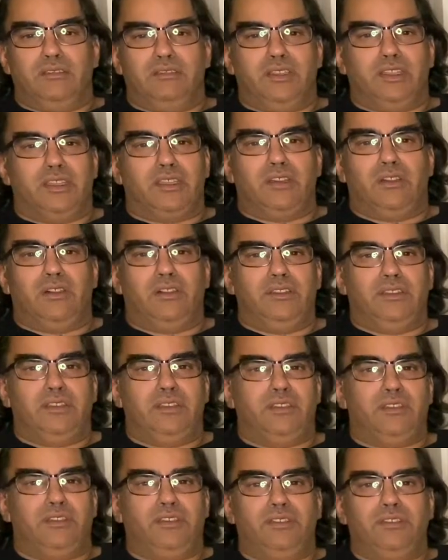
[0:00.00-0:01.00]
Like all the
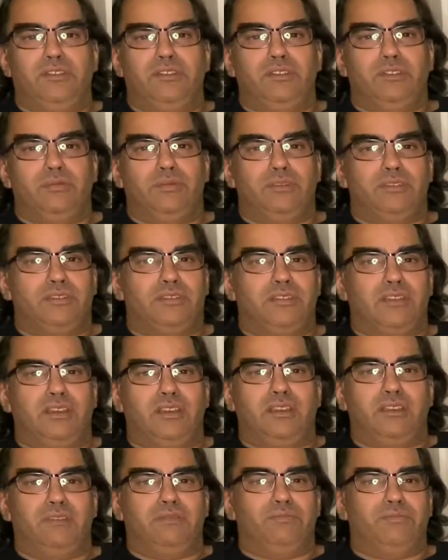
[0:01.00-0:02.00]
other YouTubers
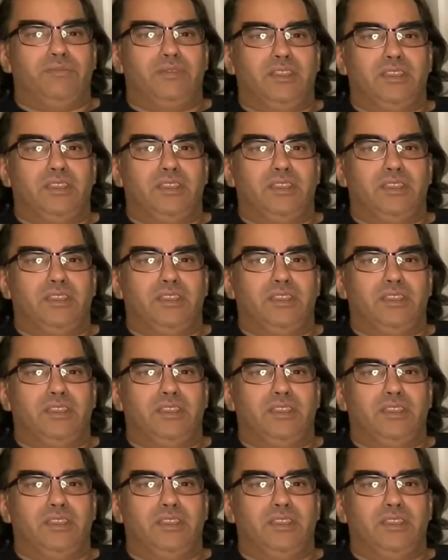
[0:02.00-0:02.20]
say,